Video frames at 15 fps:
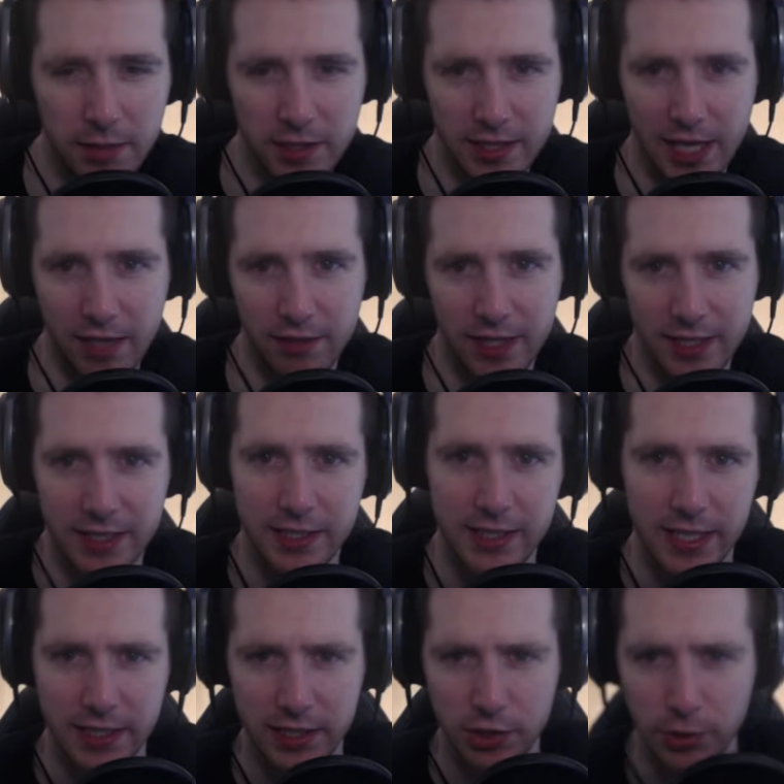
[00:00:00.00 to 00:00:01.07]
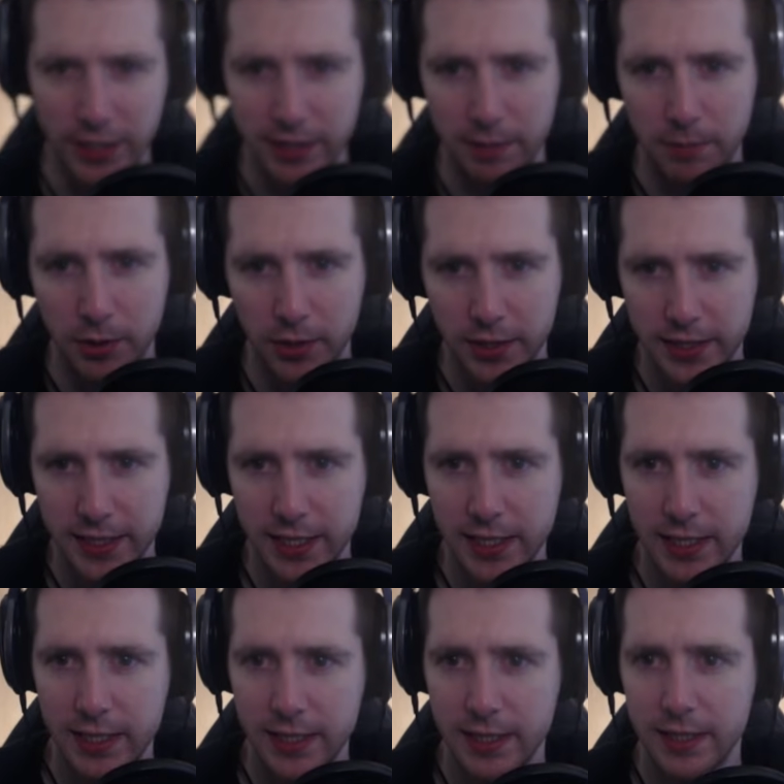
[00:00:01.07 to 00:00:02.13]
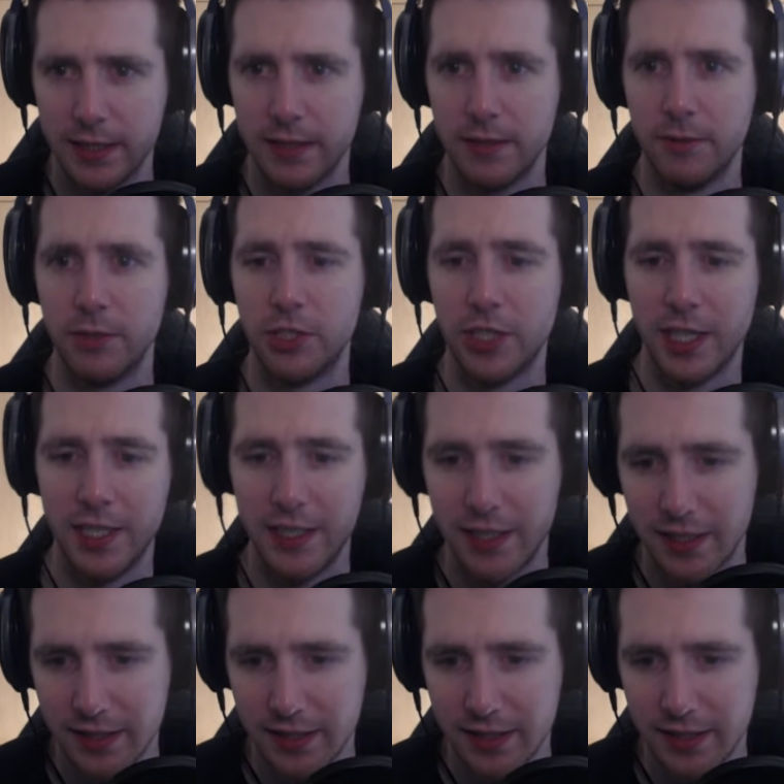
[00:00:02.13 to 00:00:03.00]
doesn't have like the send straight to party, which I